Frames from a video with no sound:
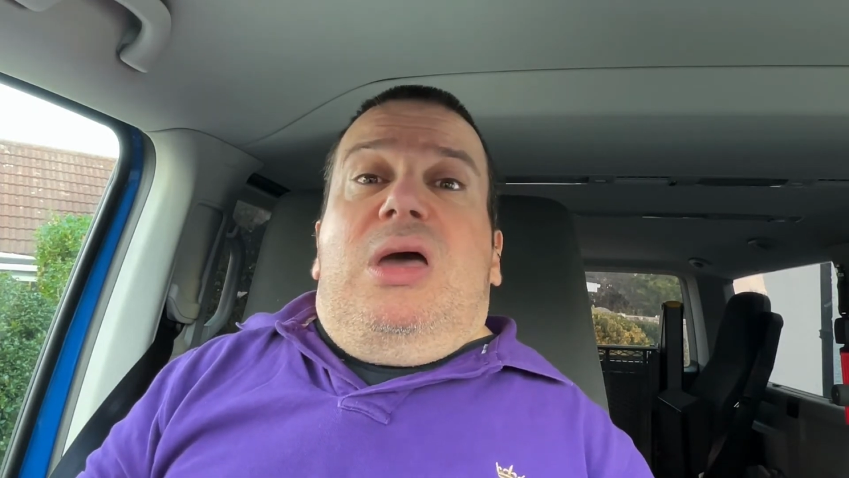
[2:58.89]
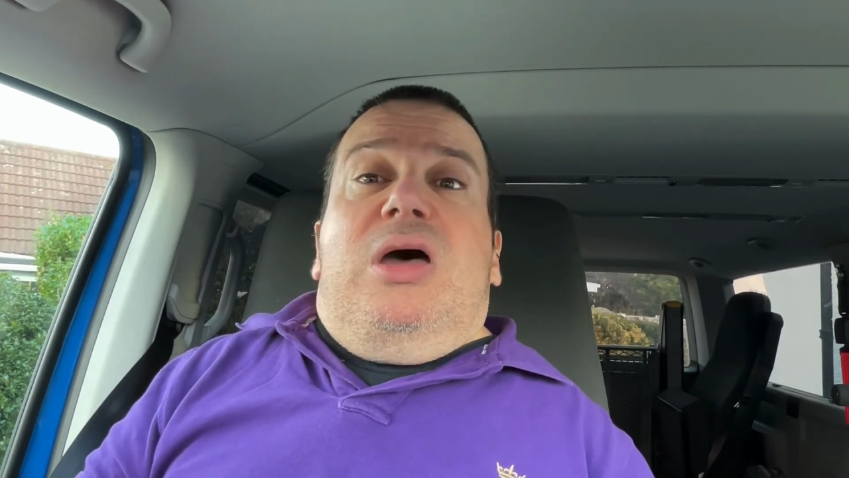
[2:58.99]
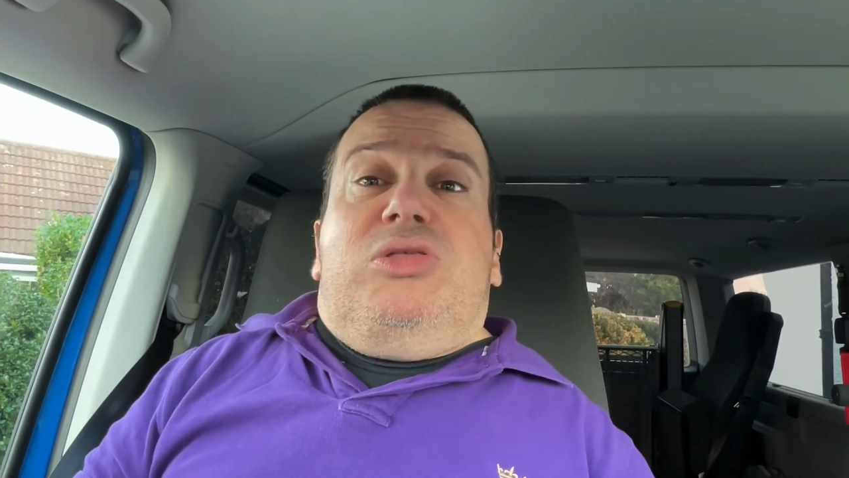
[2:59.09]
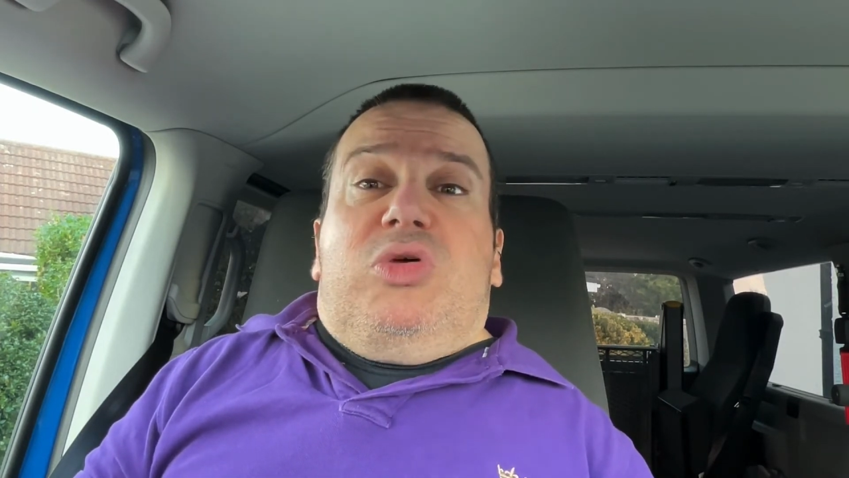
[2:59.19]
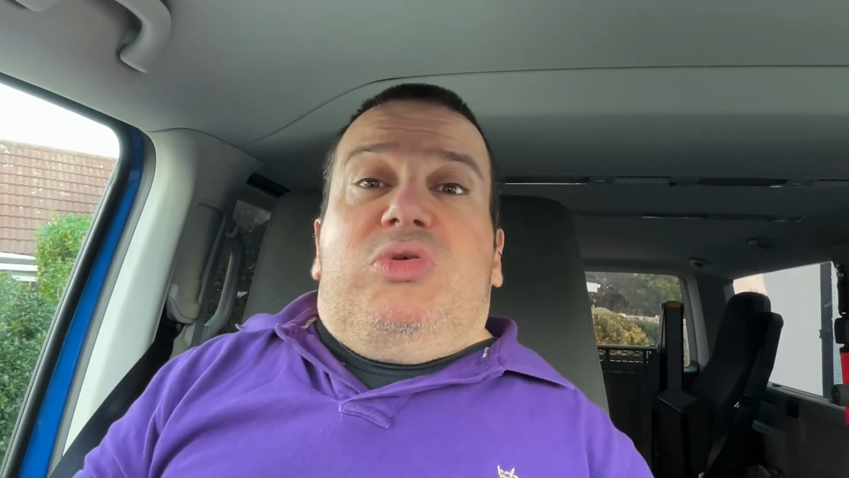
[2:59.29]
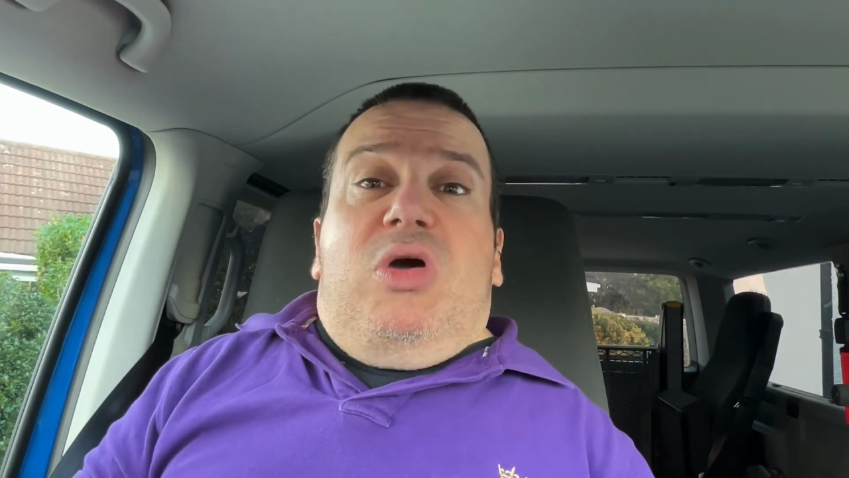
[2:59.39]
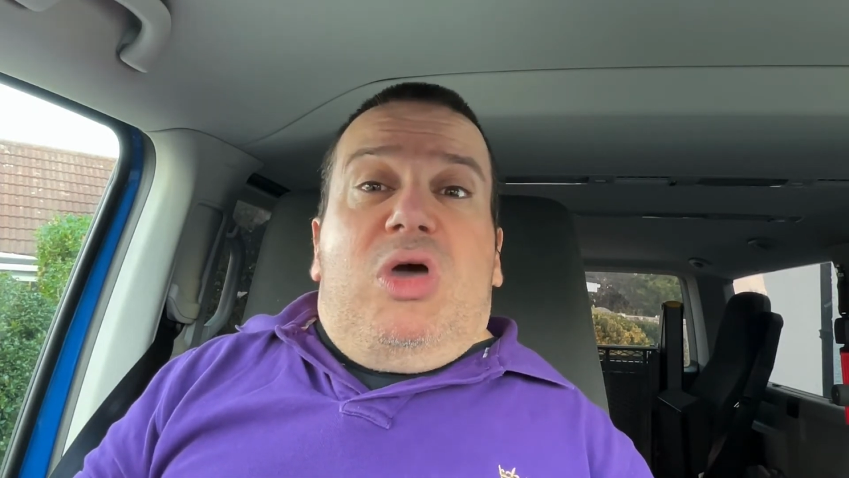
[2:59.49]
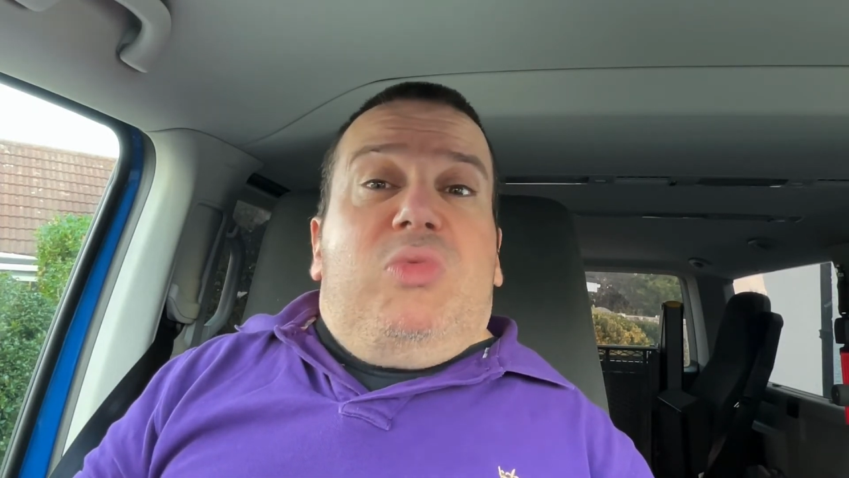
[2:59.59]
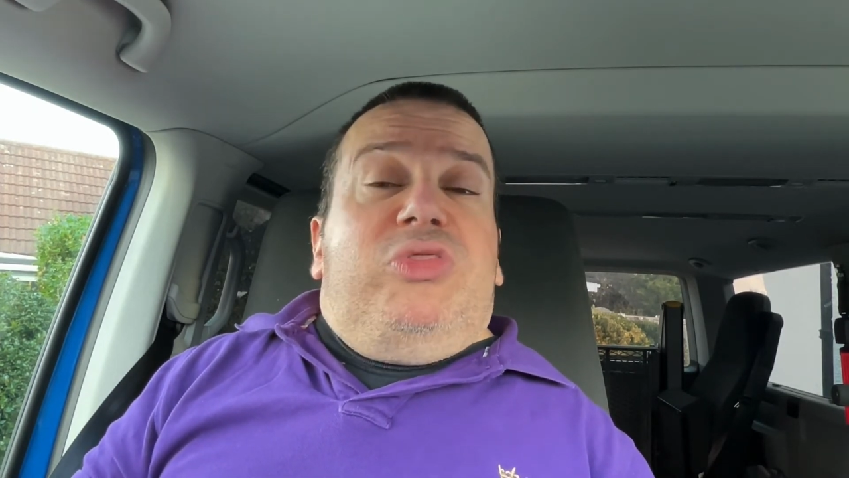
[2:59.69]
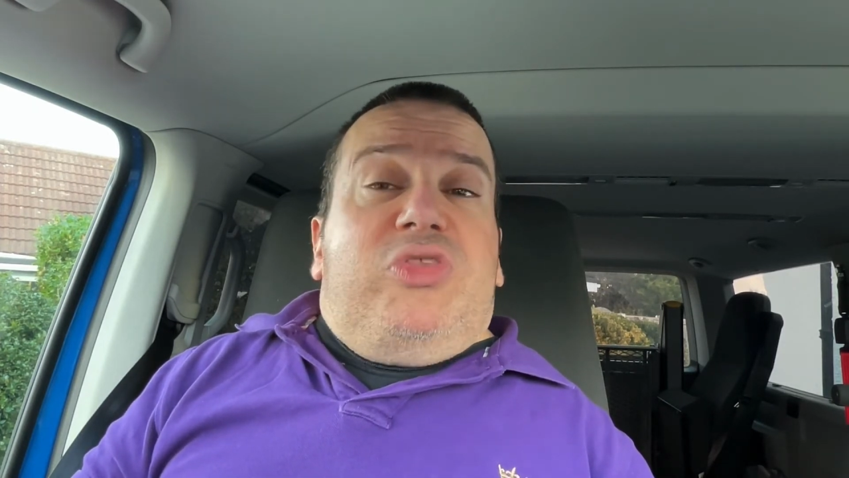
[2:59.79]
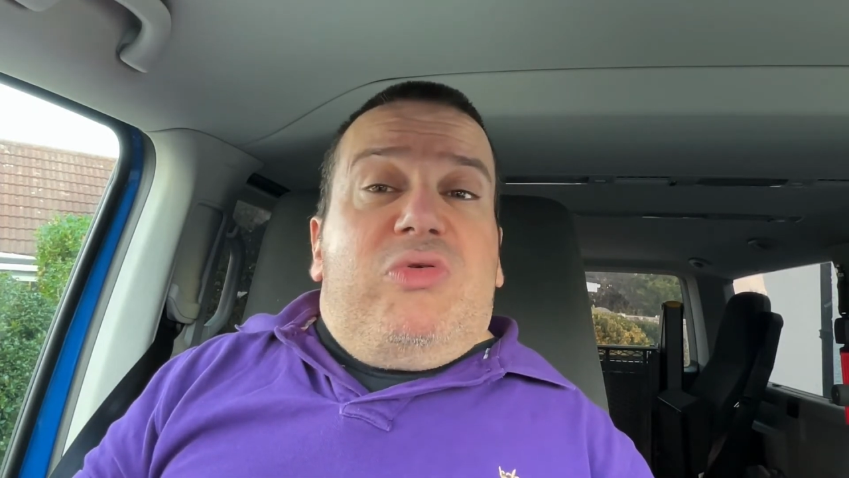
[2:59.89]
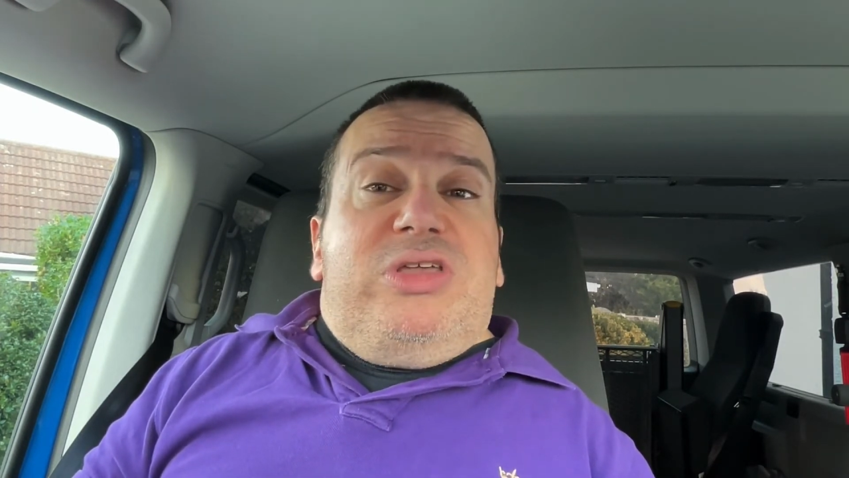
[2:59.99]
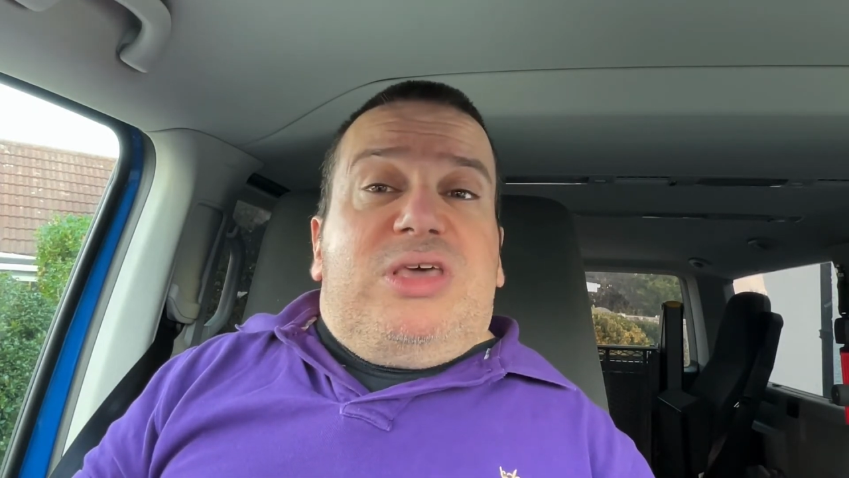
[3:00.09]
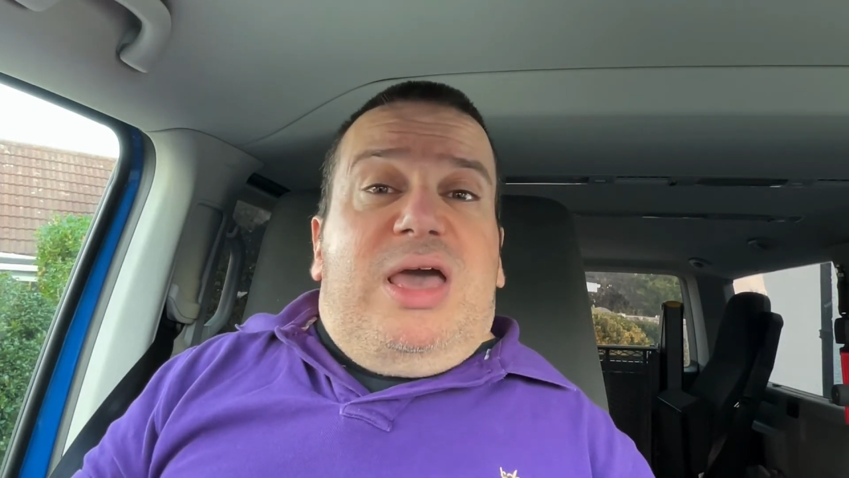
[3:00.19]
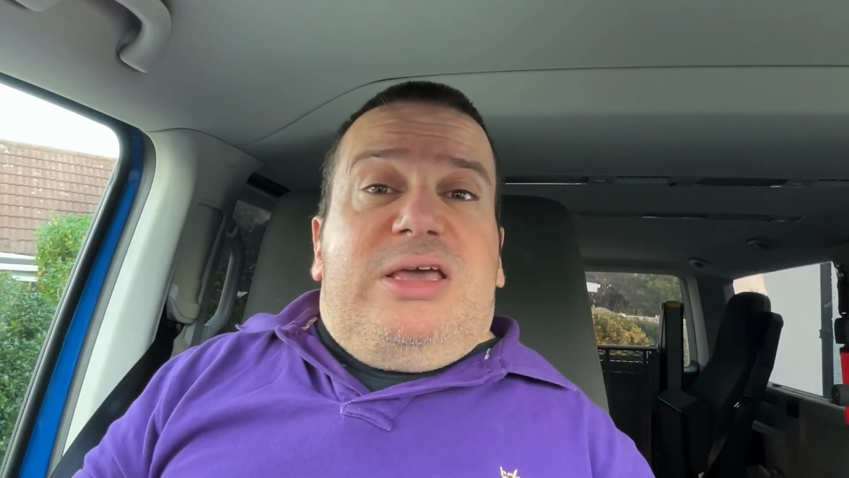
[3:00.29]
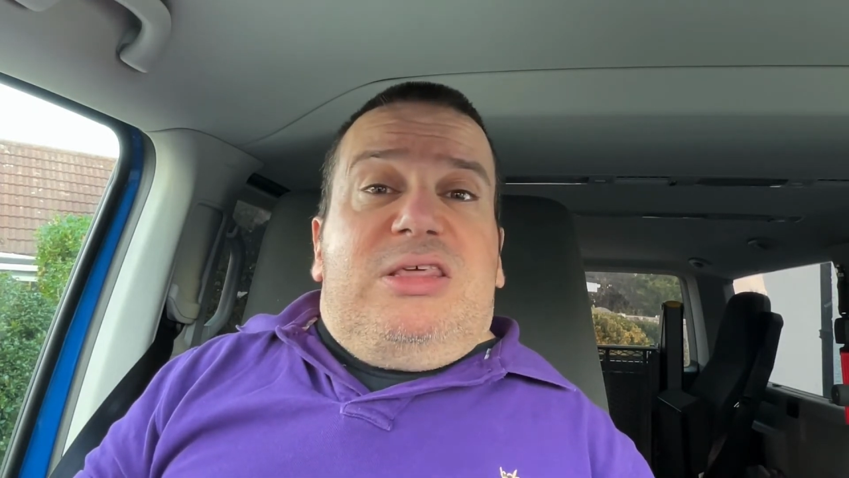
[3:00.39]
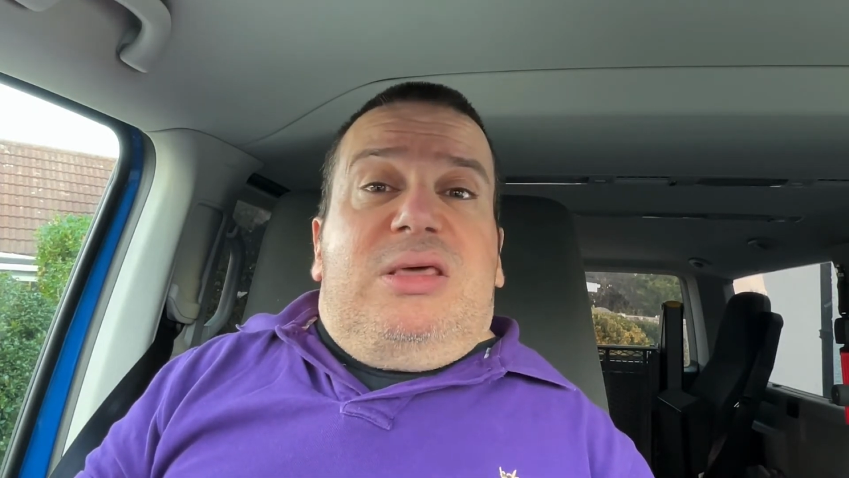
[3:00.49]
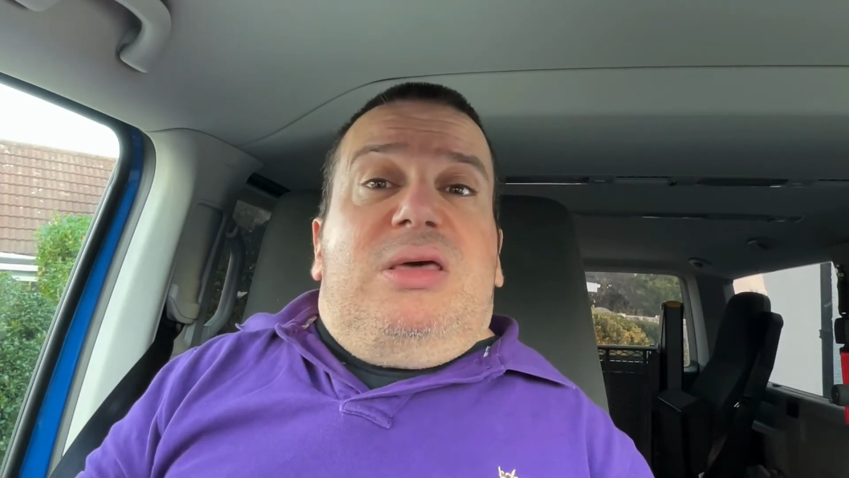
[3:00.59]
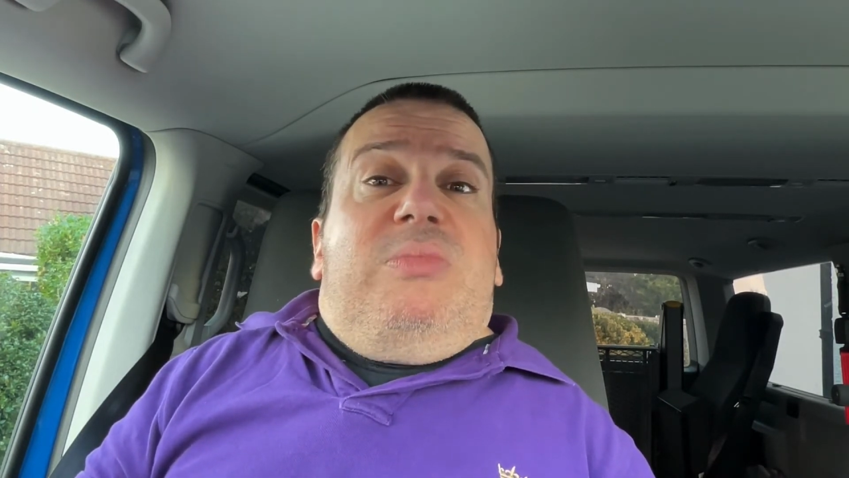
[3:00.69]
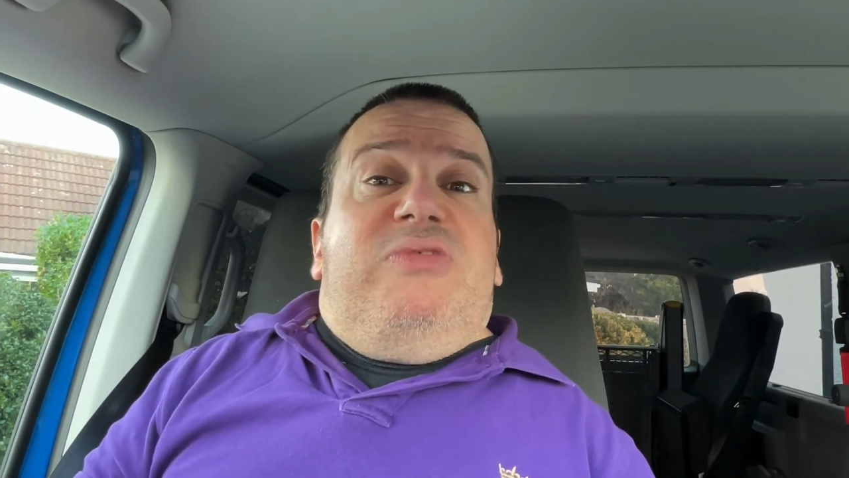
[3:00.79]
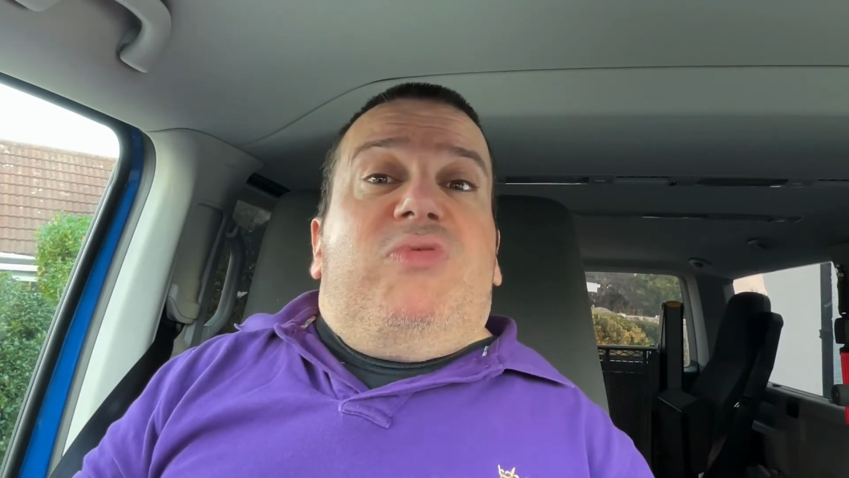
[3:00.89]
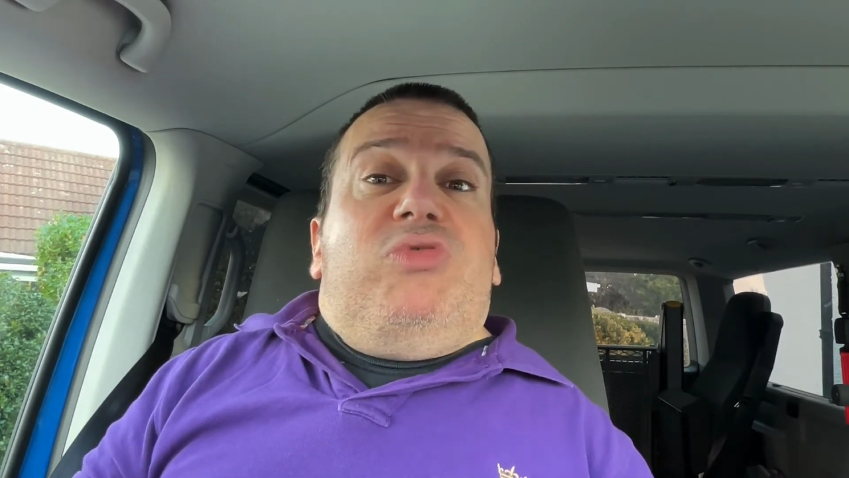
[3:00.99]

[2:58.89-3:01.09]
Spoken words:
and do your own thorough checks before